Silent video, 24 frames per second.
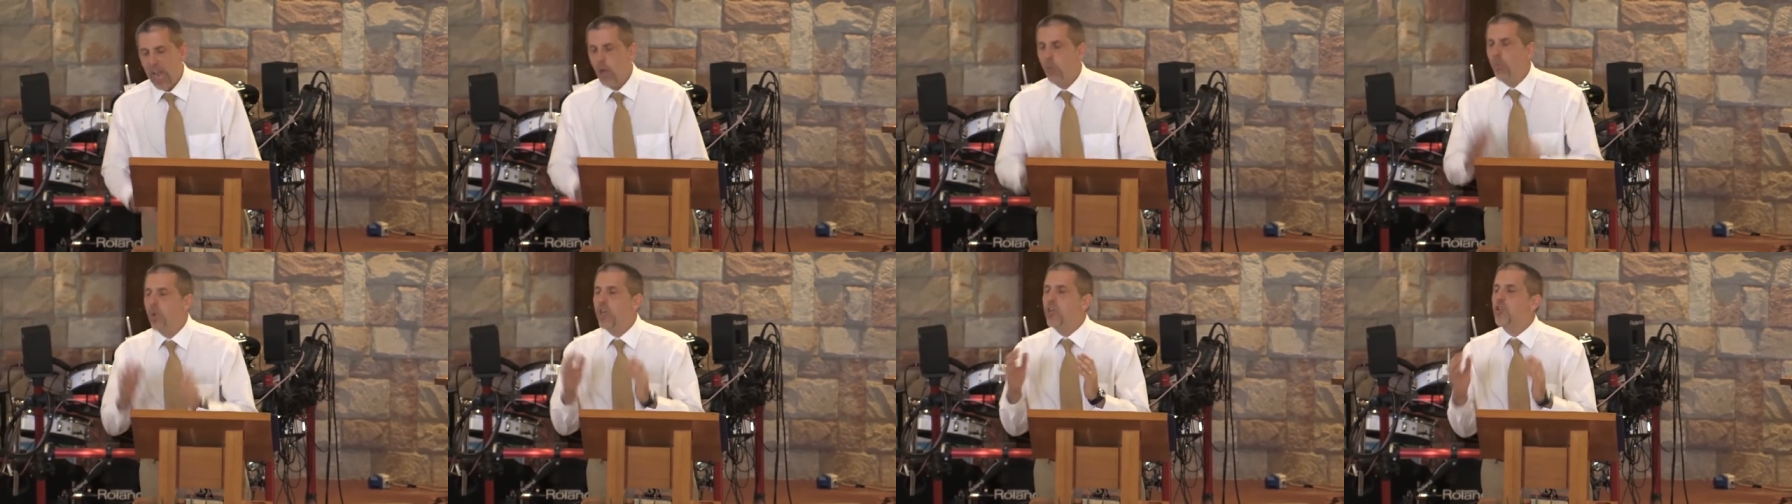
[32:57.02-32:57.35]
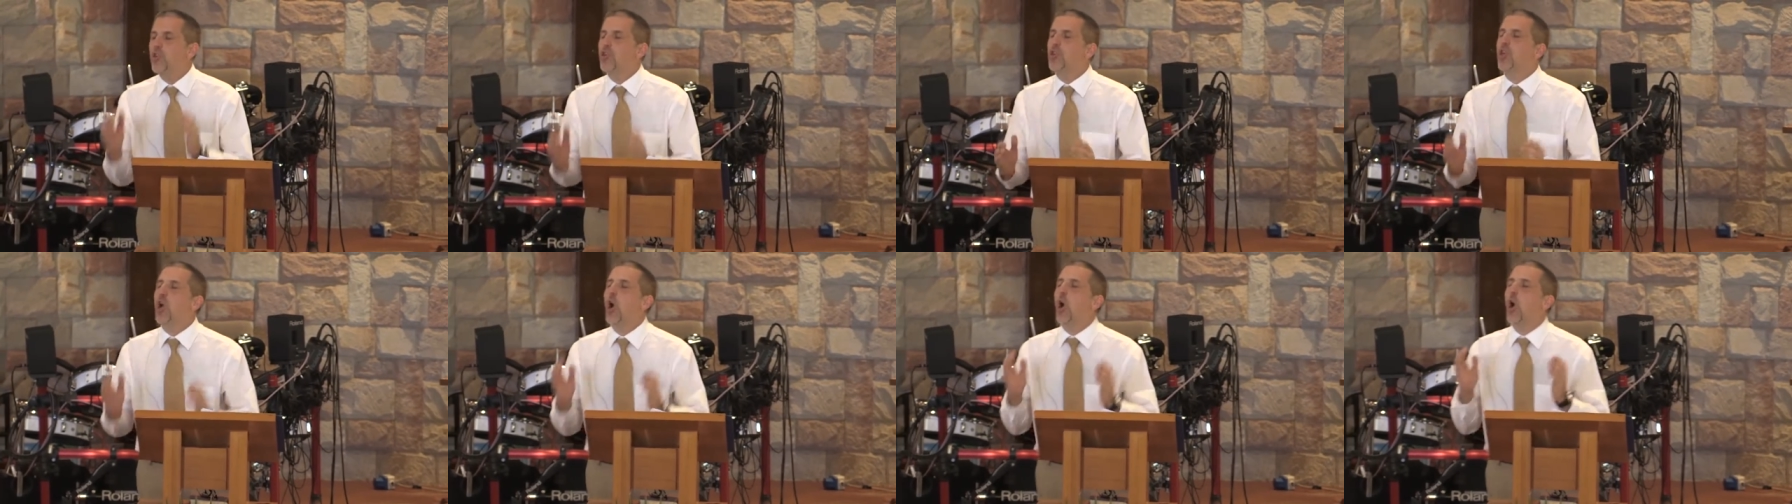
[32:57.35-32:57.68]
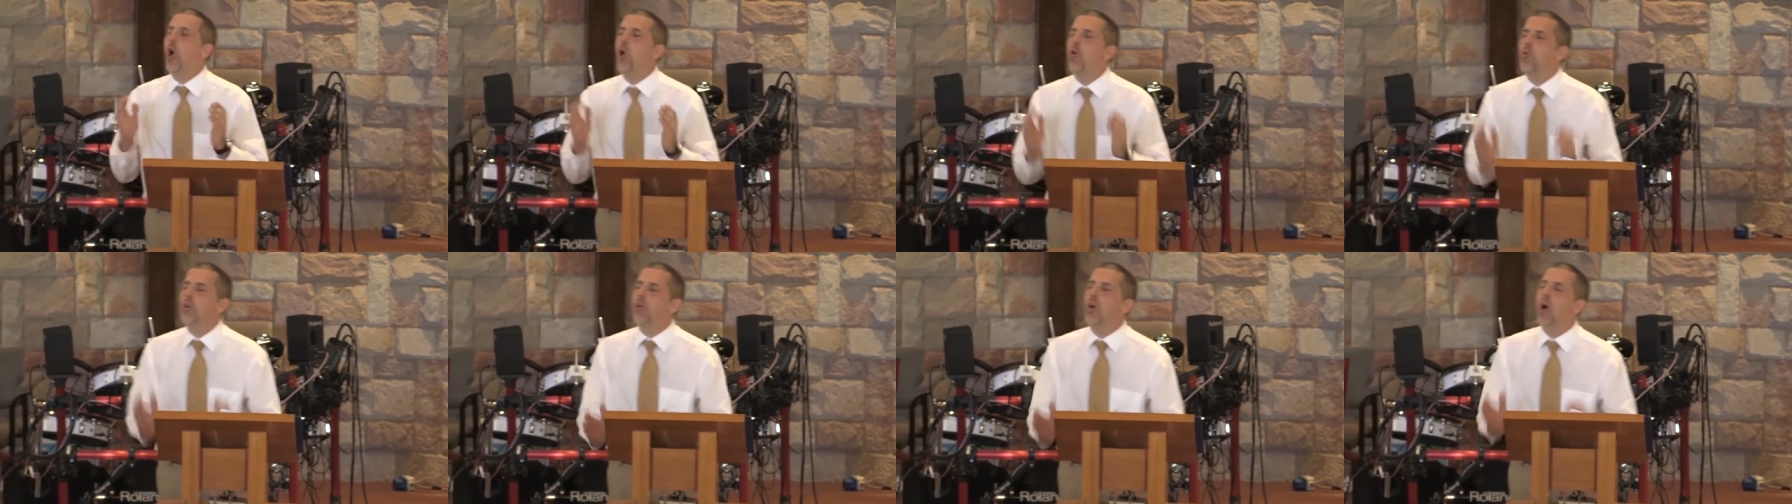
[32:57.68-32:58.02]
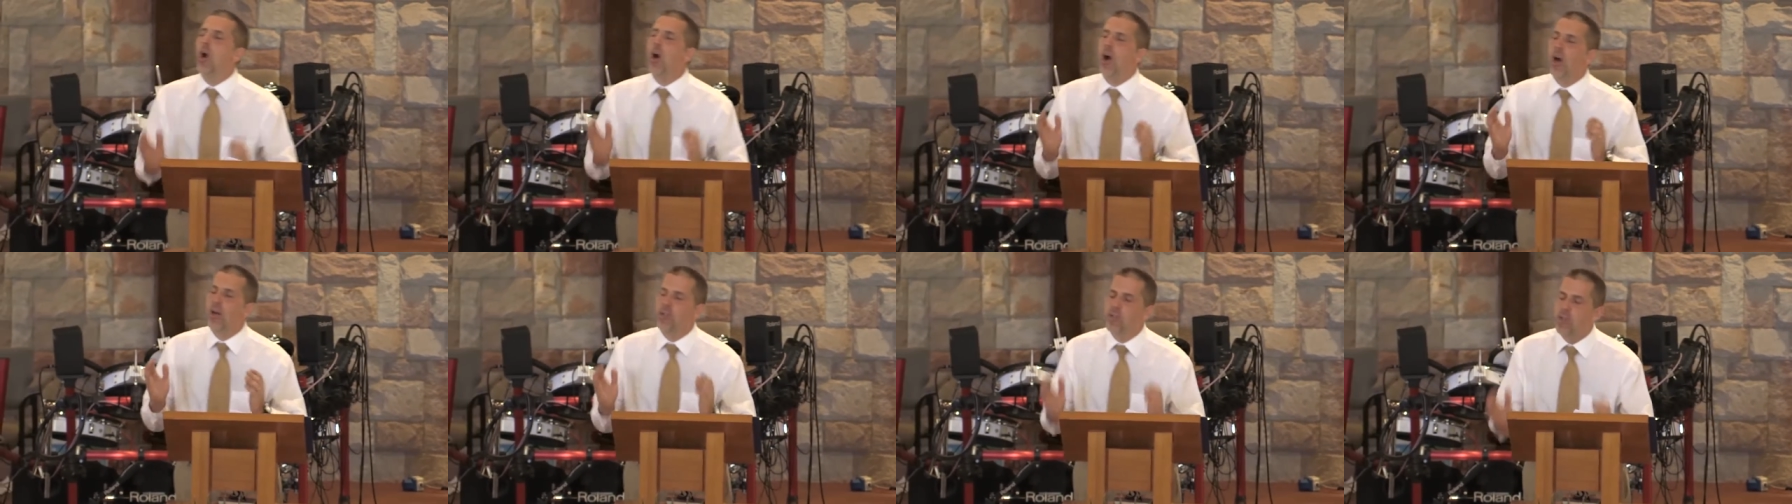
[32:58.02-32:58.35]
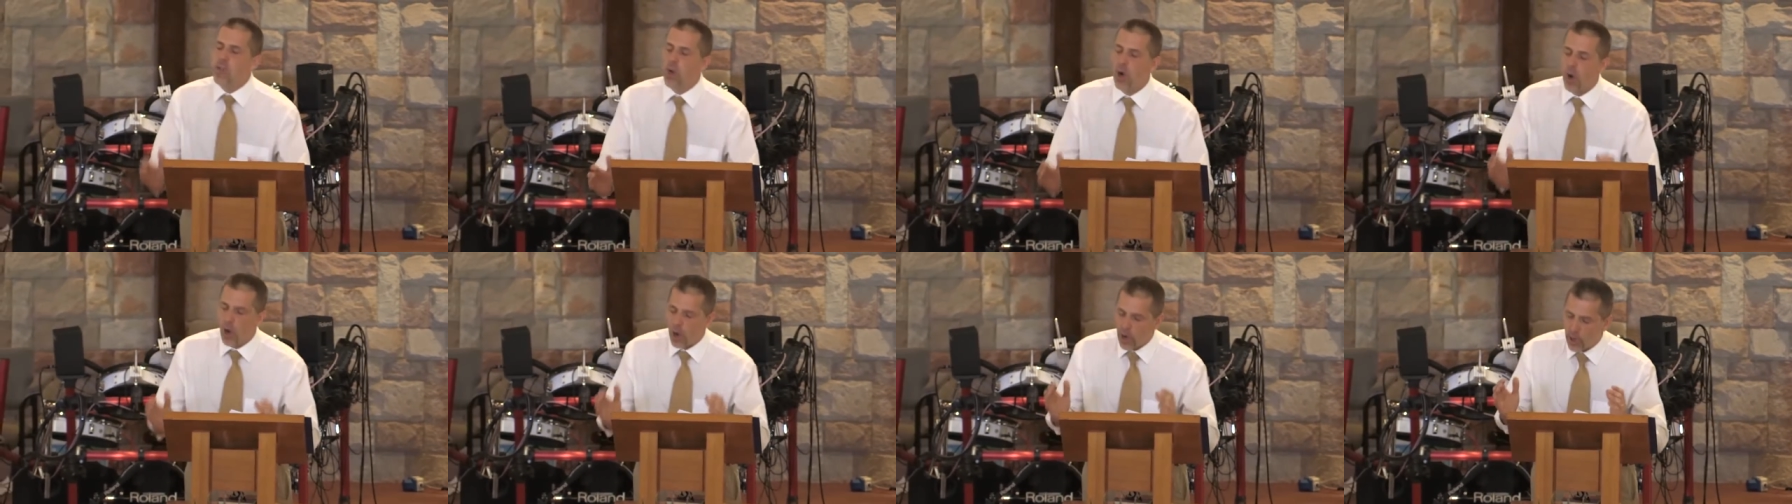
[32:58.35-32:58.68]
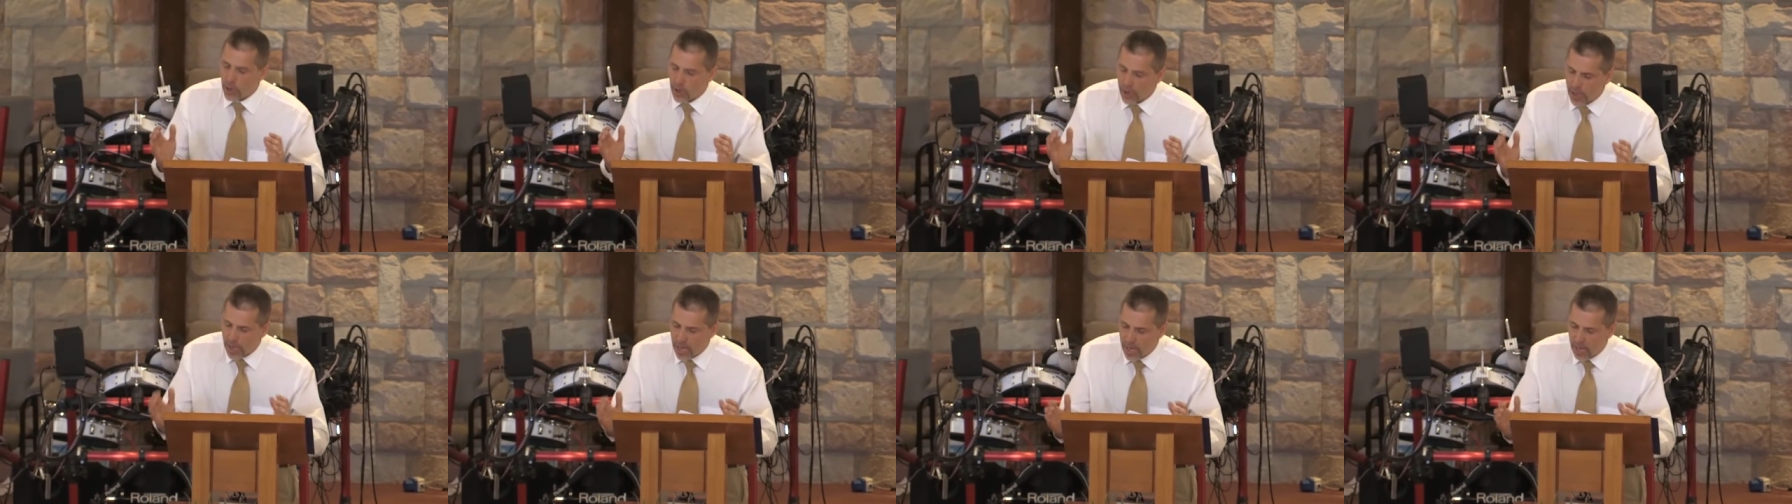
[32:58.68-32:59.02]
and we show God's
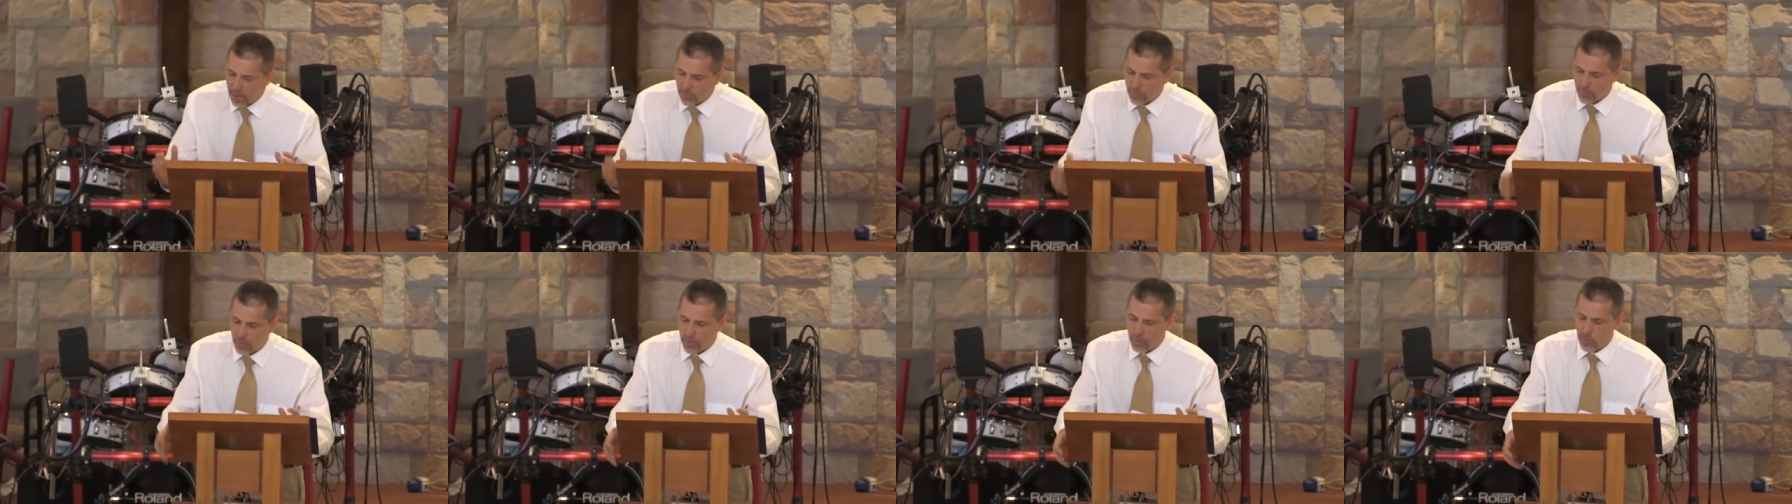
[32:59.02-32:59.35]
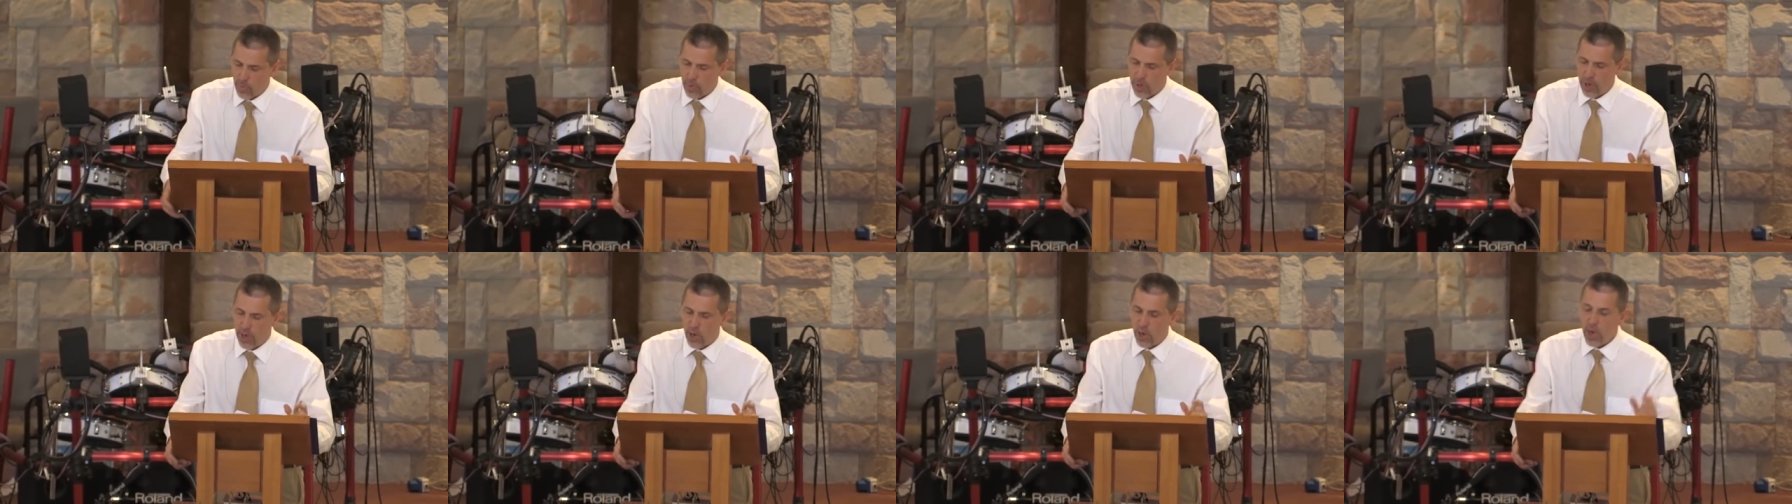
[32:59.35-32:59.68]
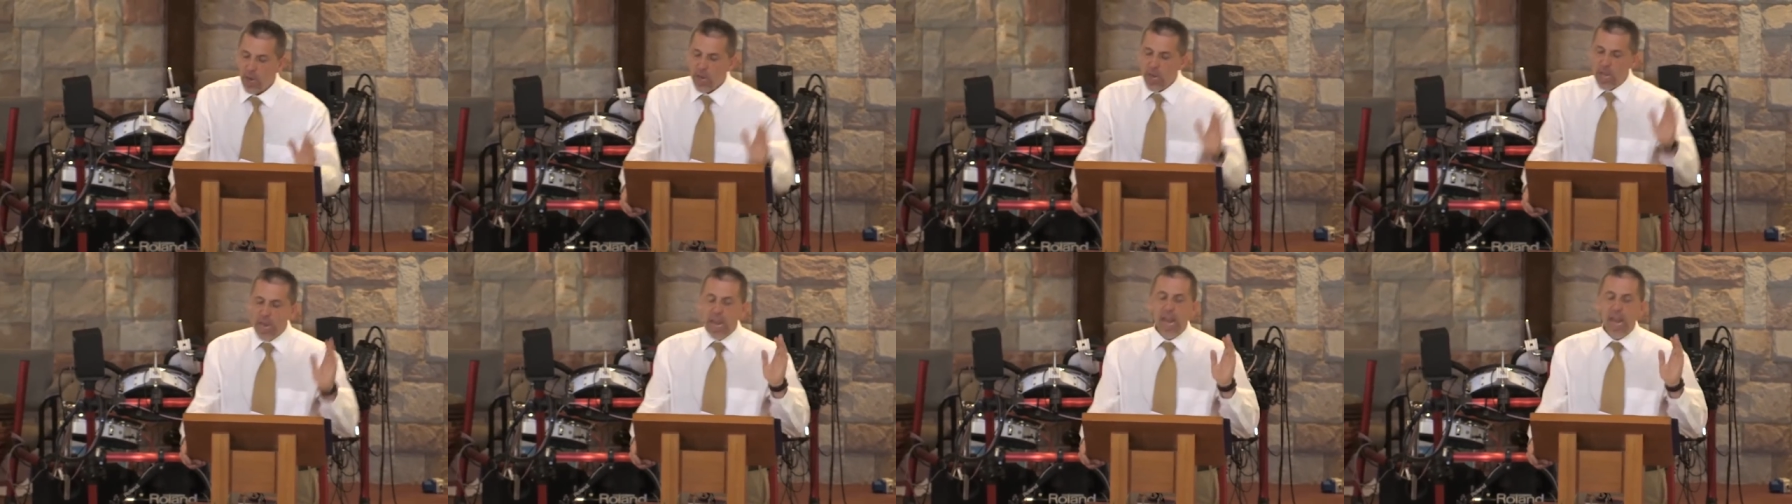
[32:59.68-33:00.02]
heart everywhere,